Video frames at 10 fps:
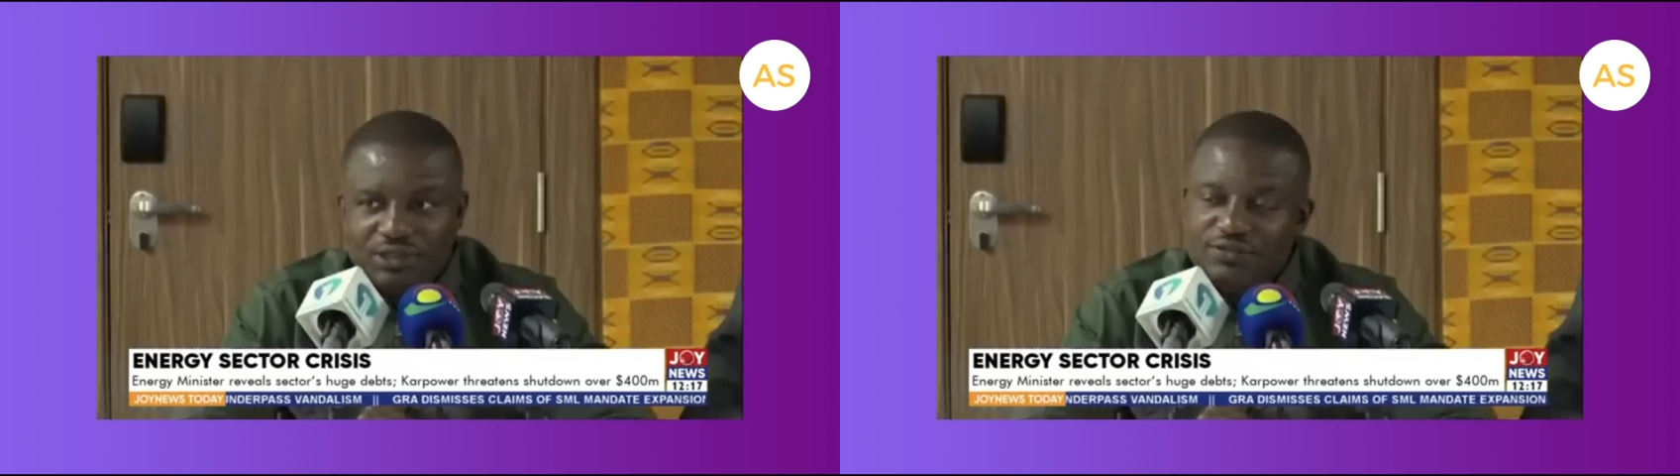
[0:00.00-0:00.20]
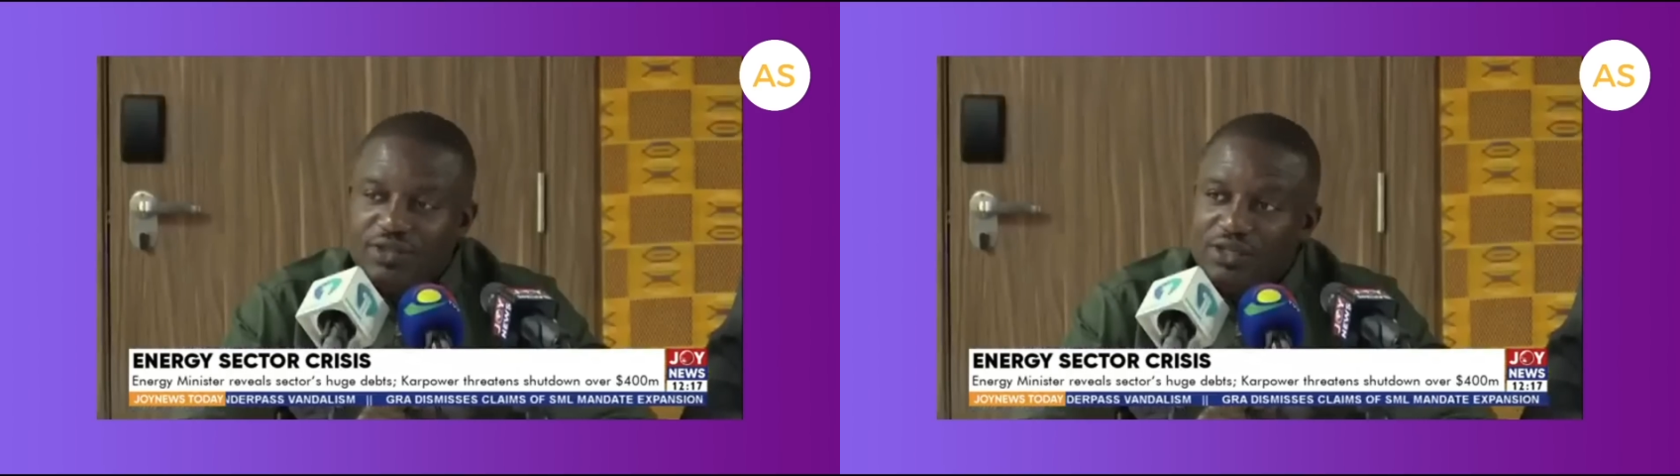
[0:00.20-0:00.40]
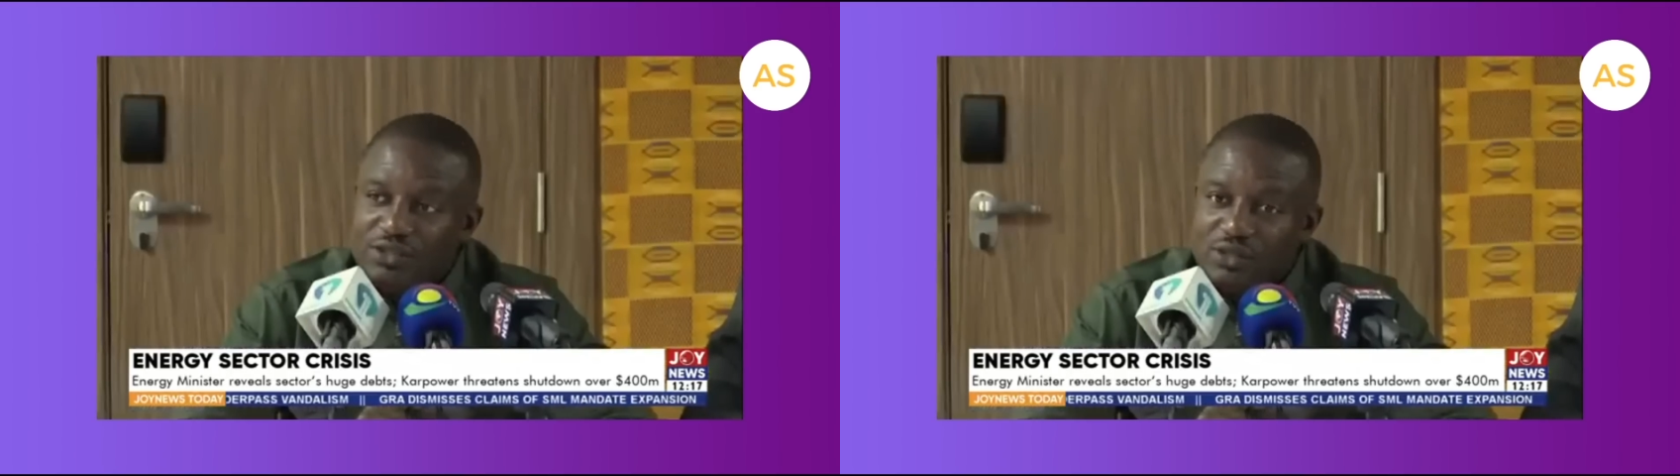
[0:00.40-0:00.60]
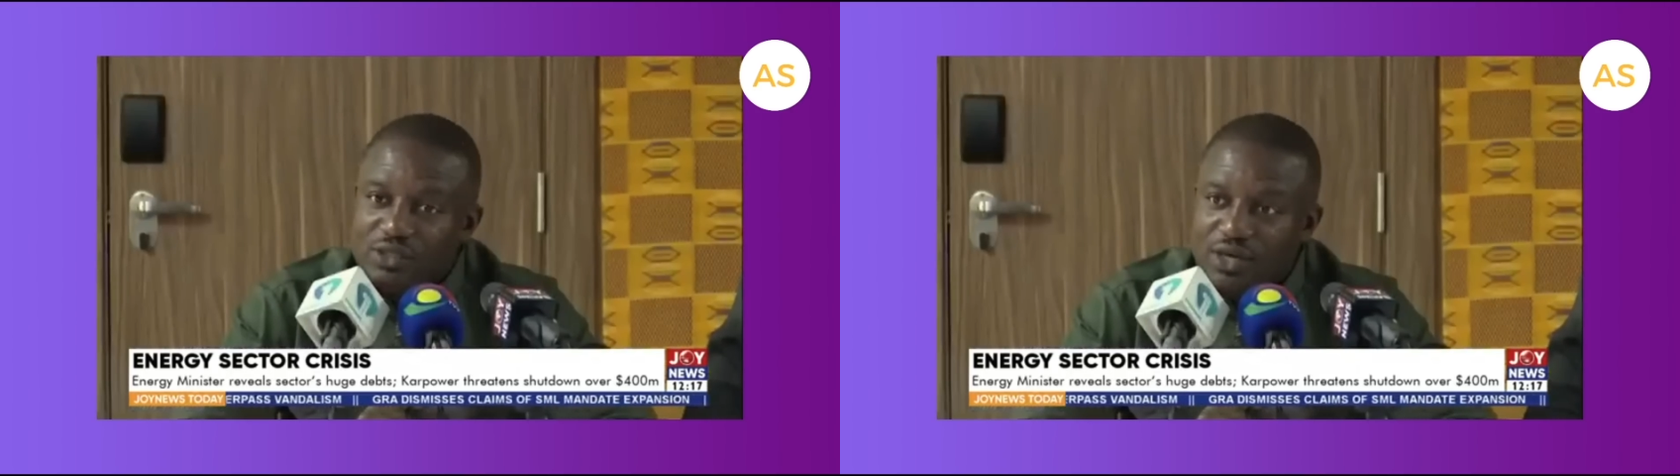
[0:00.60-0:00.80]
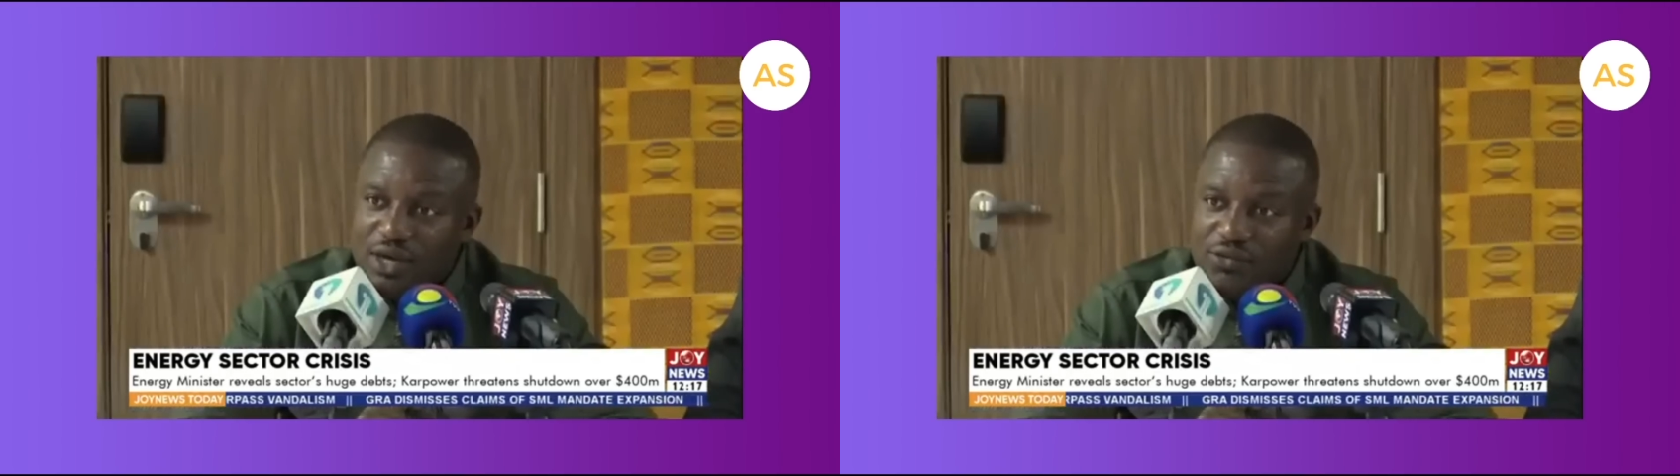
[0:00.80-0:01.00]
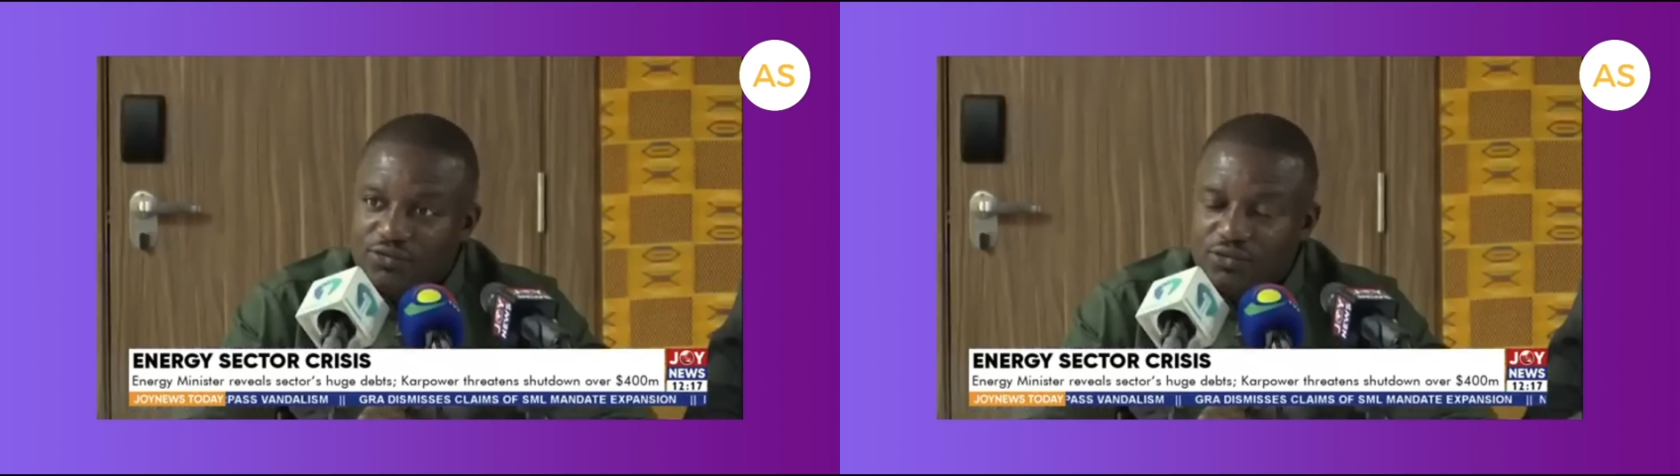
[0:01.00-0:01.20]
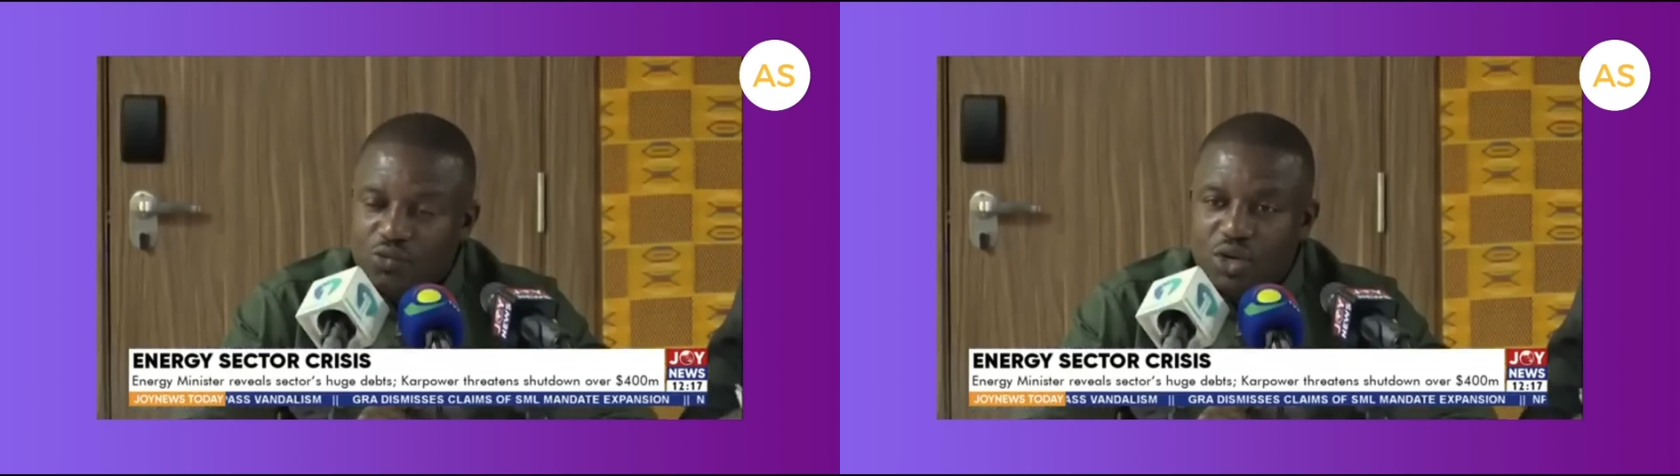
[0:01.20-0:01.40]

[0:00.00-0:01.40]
As if that is not enough,